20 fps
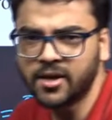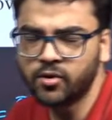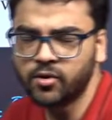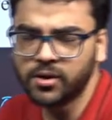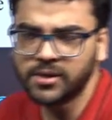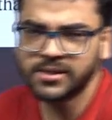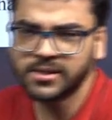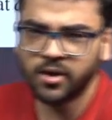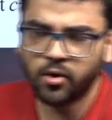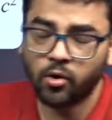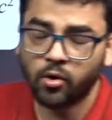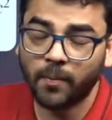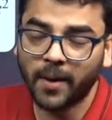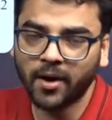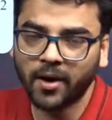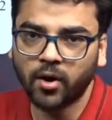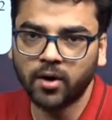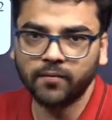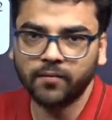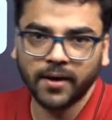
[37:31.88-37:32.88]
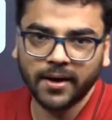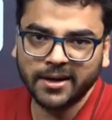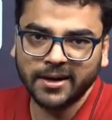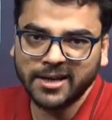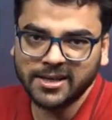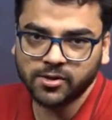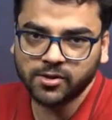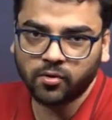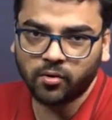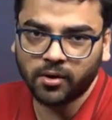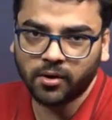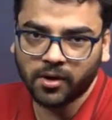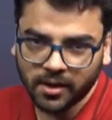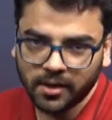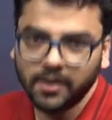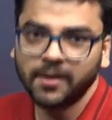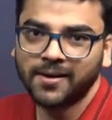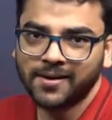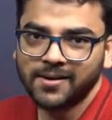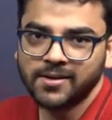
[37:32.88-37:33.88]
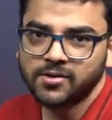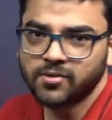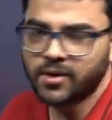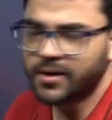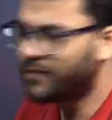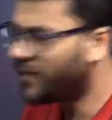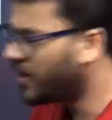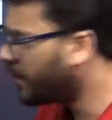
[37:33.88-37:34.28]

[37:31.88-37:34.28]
then you will say, oh my god, where it has gone. So it